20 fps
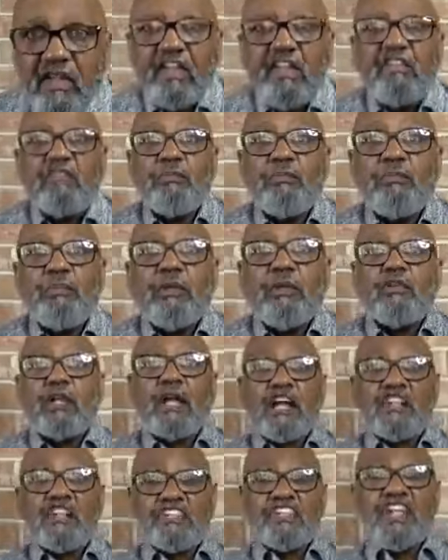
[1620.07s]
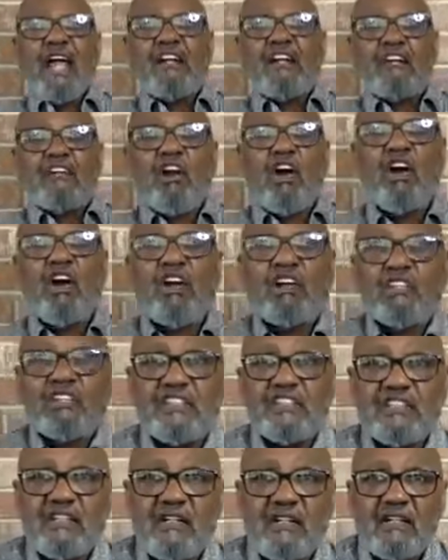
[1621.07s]
He's building our shattered
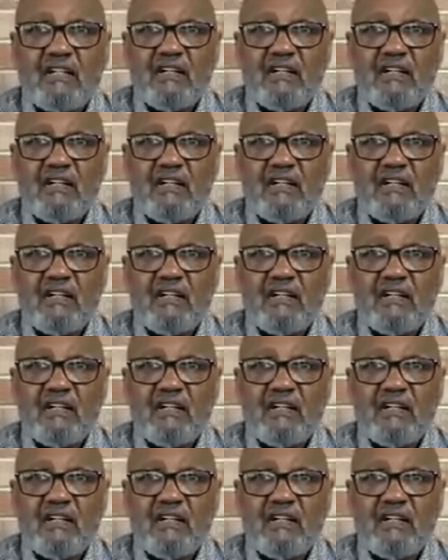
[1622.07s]
hearts,